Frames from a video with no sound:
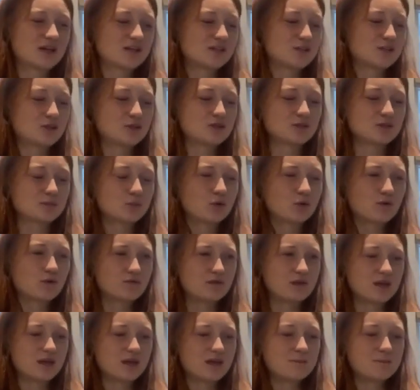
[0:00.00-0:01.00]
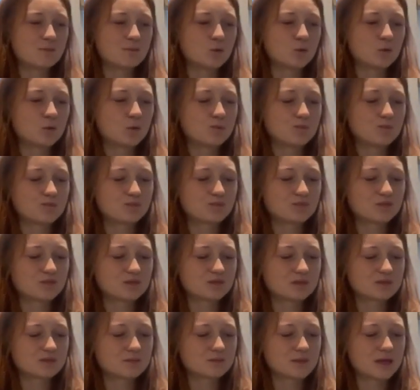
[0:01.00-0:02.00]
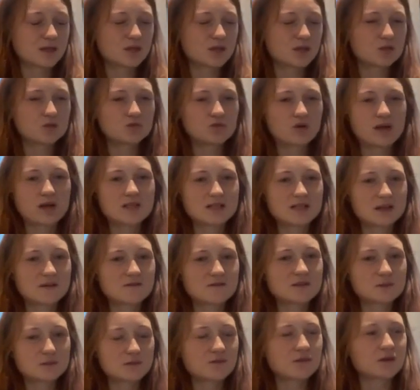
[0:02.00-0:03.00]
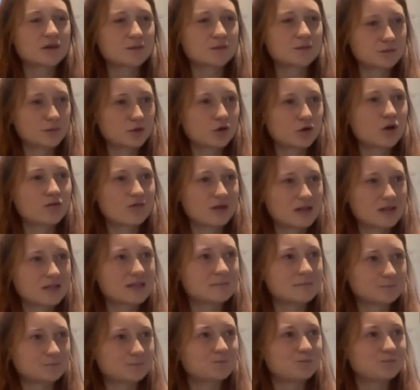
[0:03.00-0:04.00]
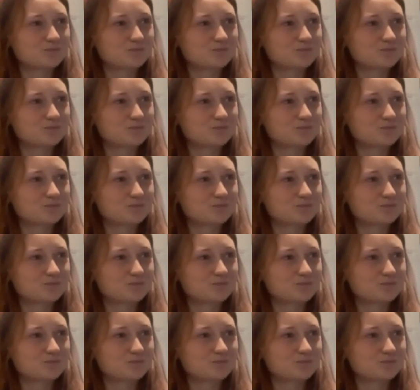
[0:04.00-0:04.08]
do some more of the more medical writing of some of the grant writing.